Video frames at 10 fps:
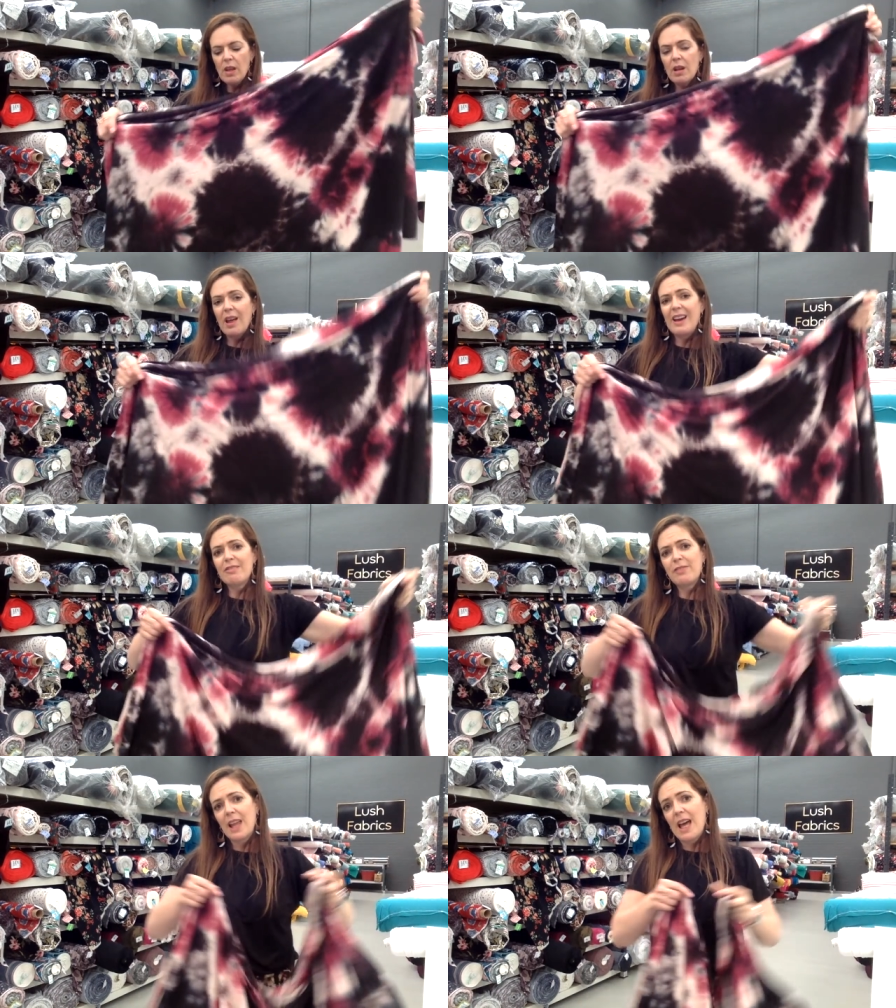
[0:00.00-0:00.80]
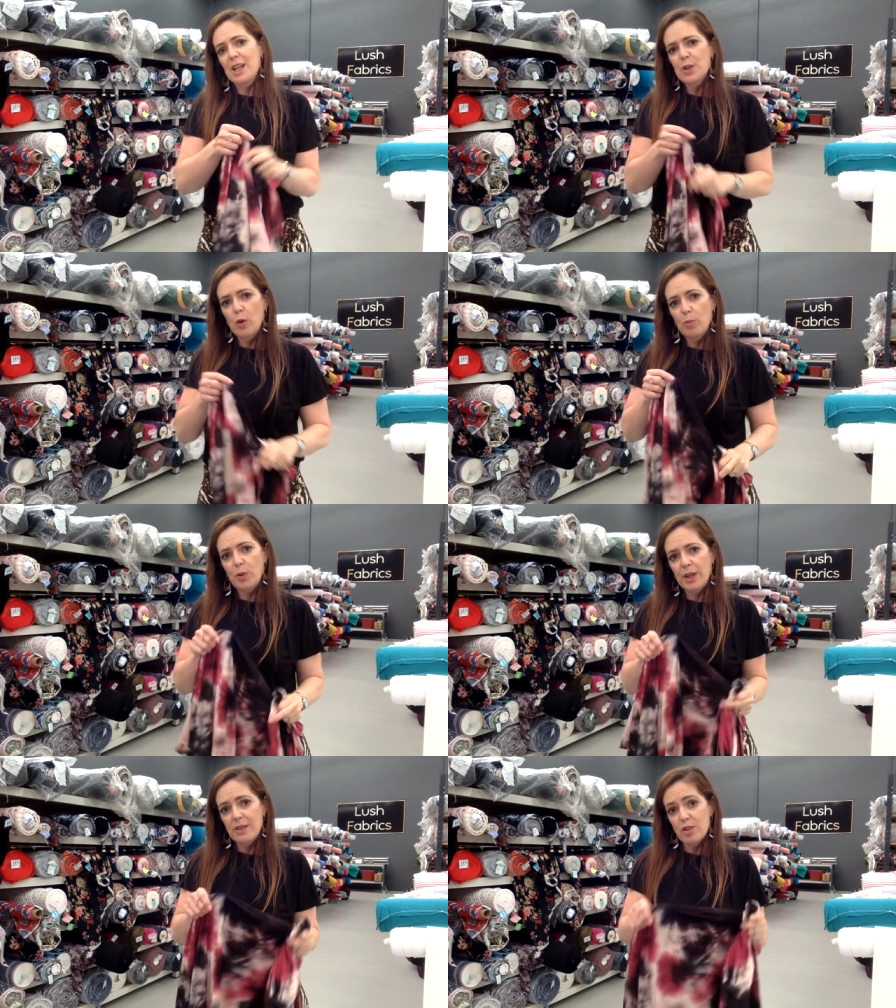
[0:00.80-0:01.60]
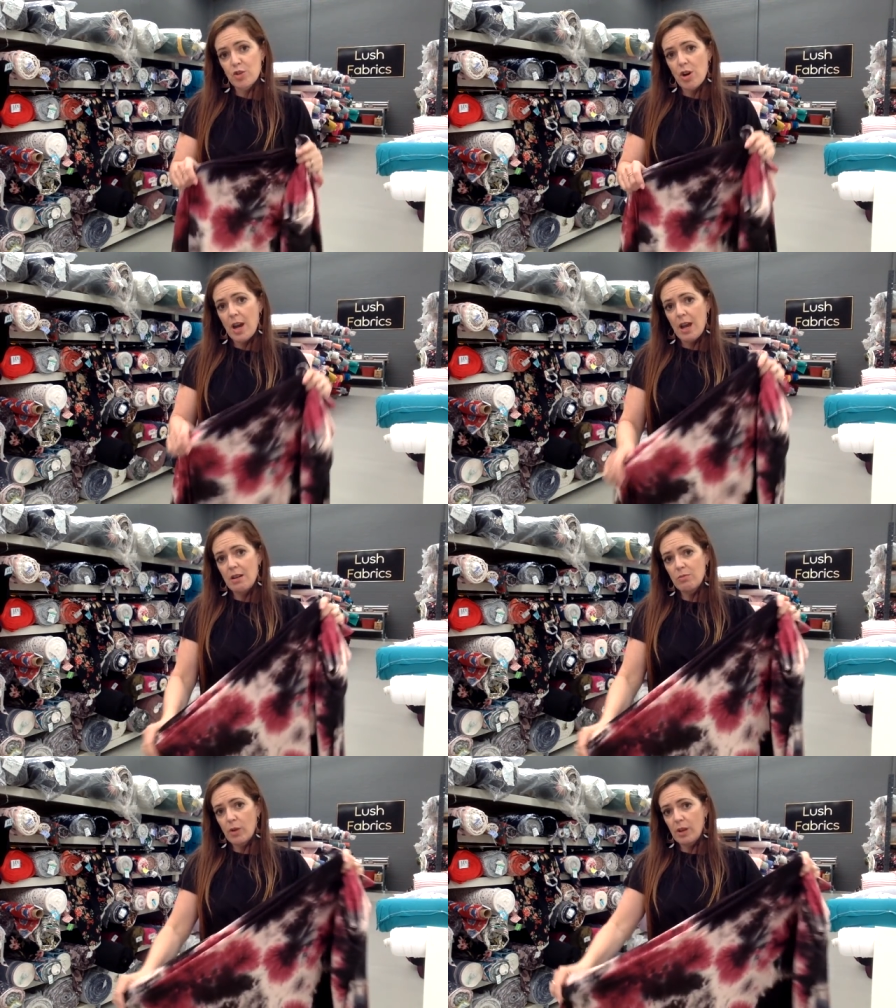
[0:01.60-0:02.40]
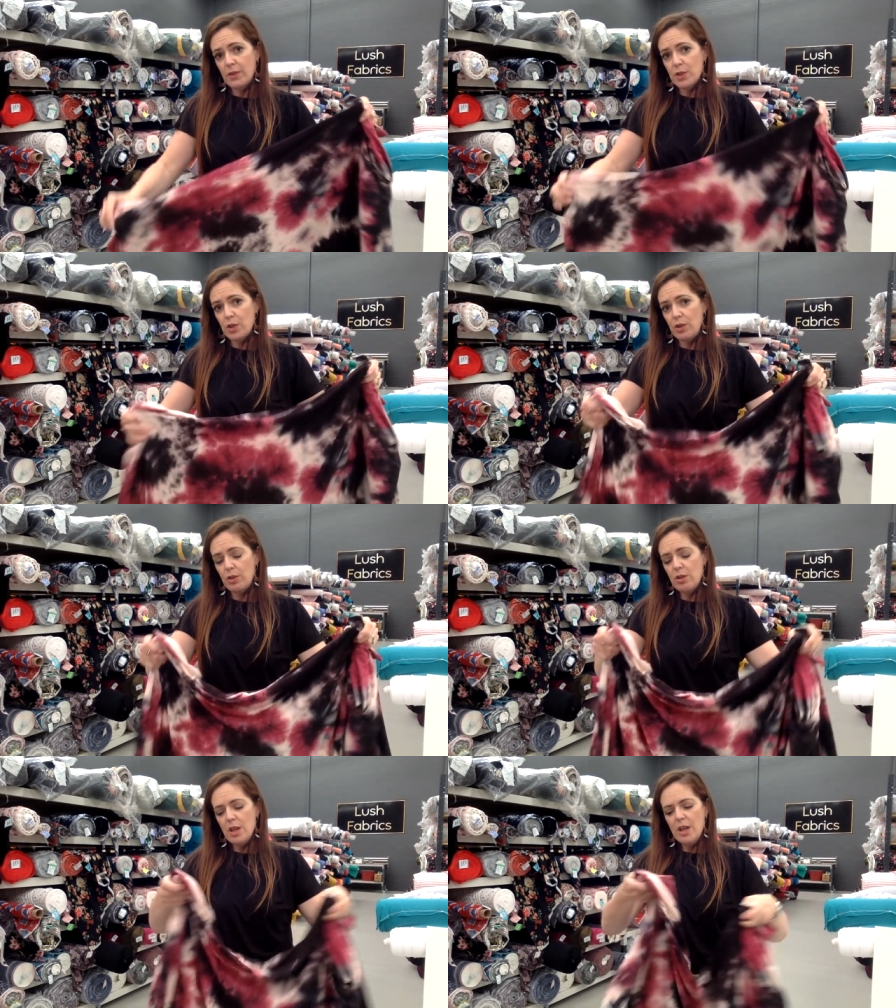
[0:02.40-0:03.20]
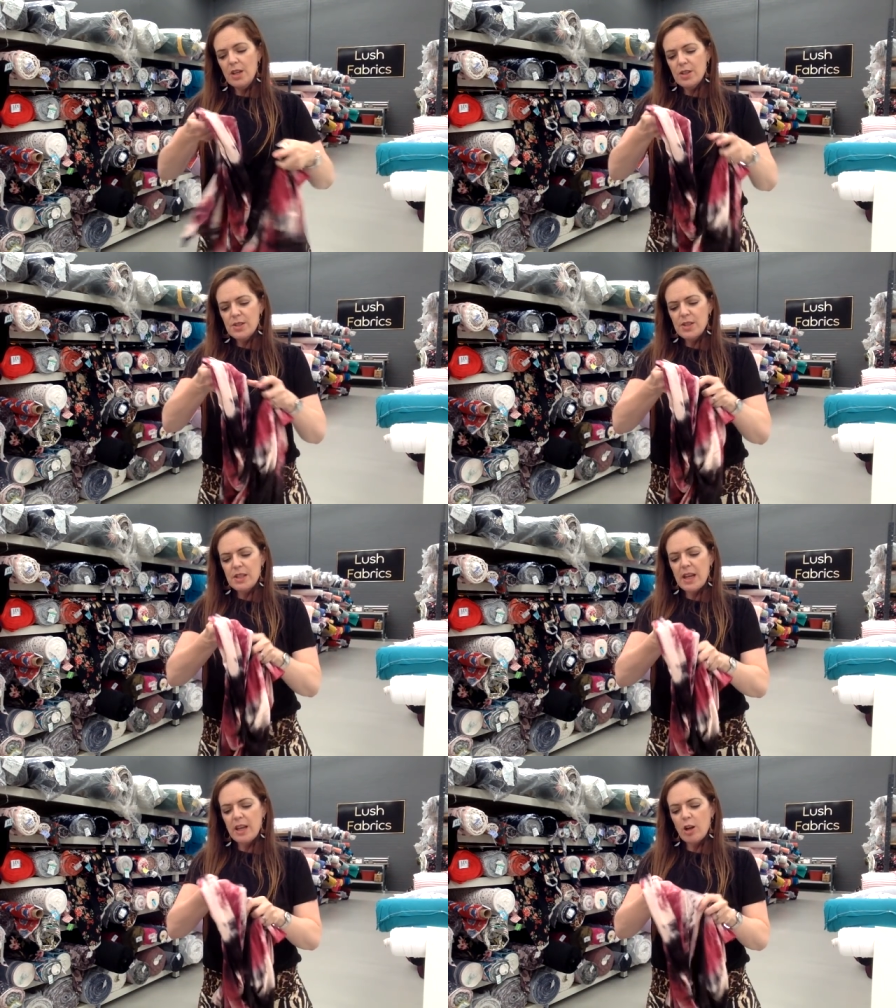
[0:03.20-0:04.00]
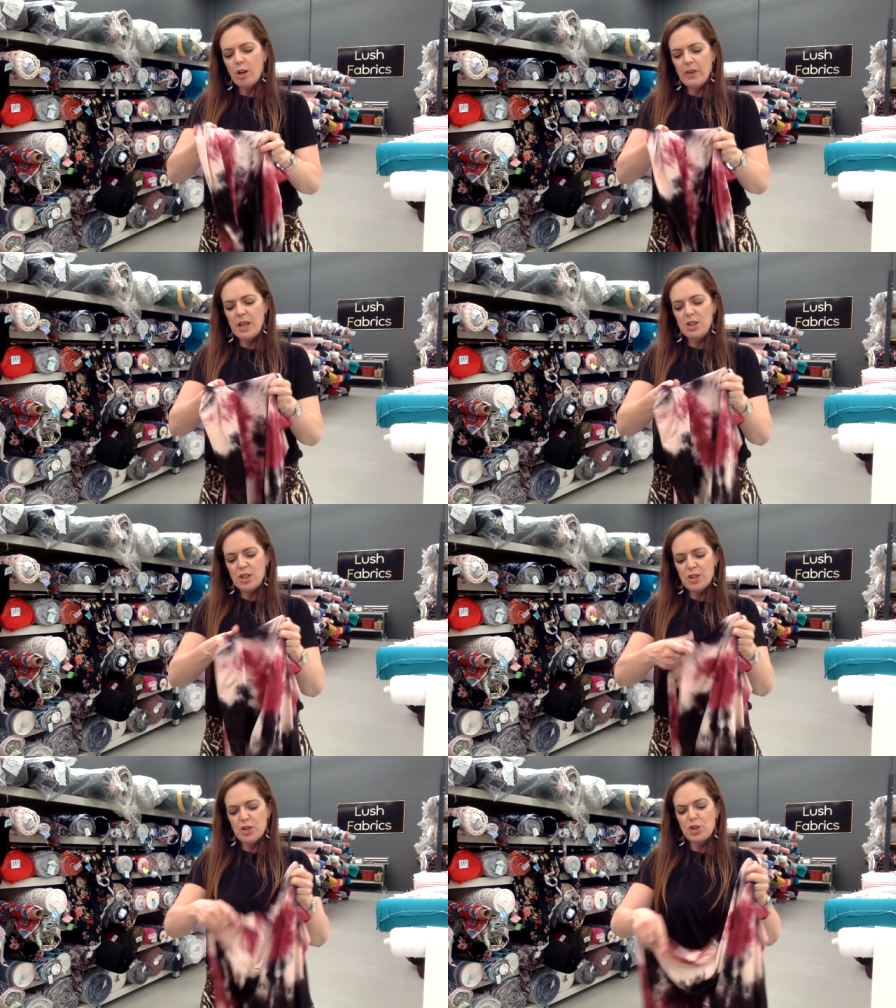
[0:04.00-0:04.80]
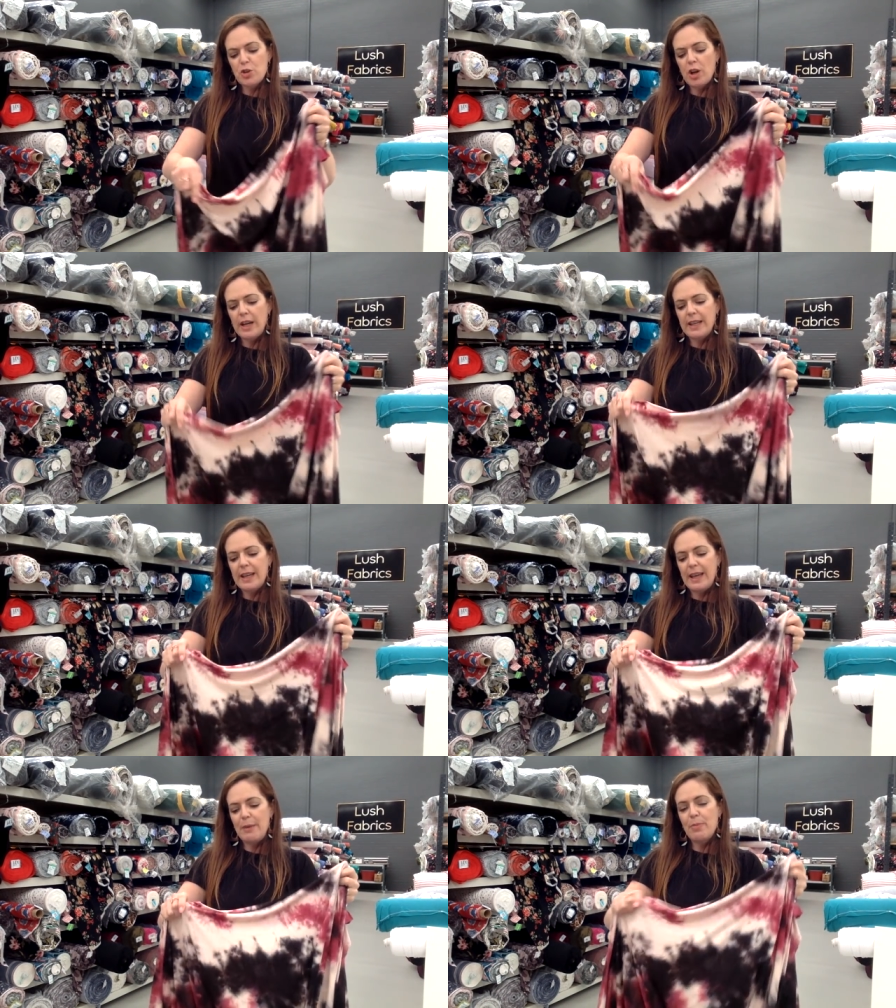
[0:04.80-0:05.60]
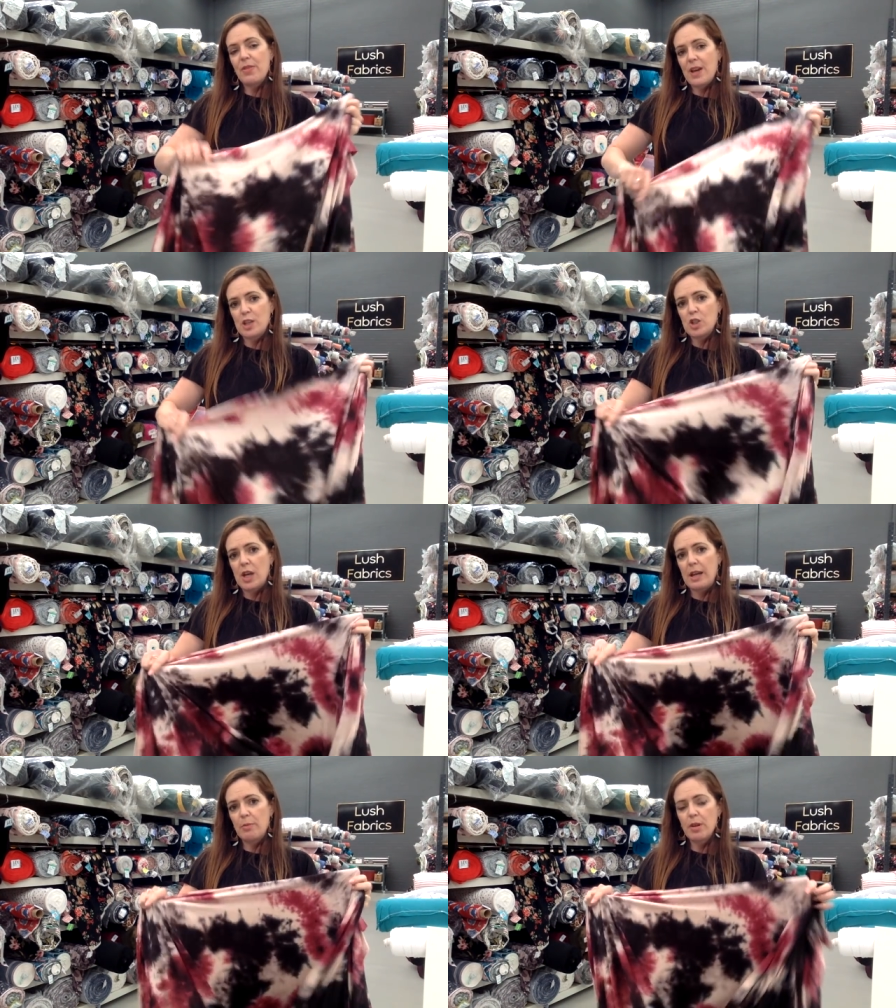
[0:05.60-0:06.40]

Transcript: lie it flat or put it in the dryer, one of the two, just to take care of it and just to try and keep that shape.